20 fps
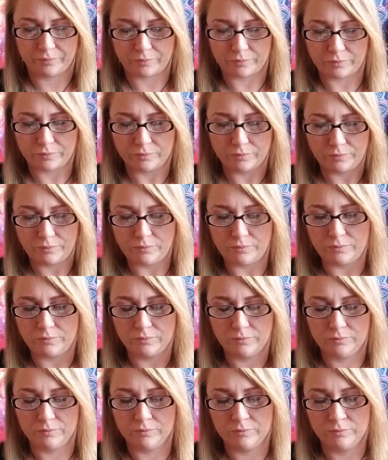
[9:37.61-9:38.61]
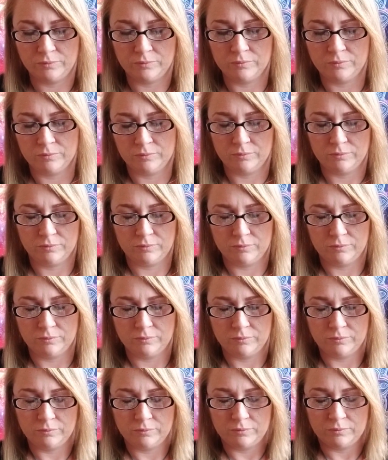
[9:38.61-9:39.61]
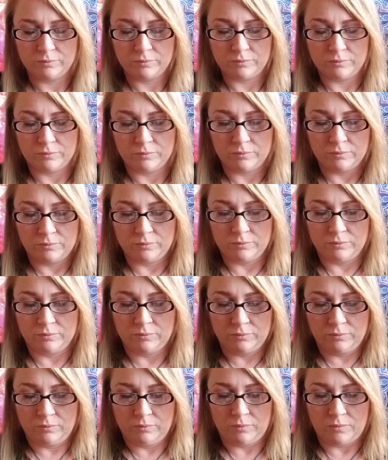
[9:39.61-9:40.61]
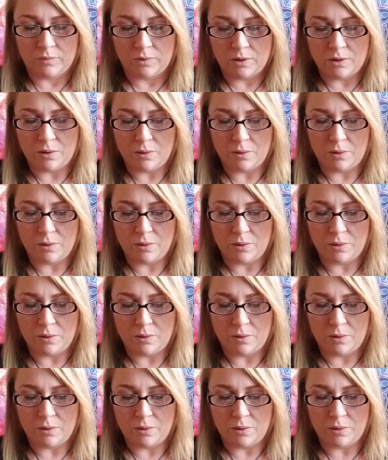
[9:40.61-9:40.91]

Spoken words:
No one is speaking in this clip.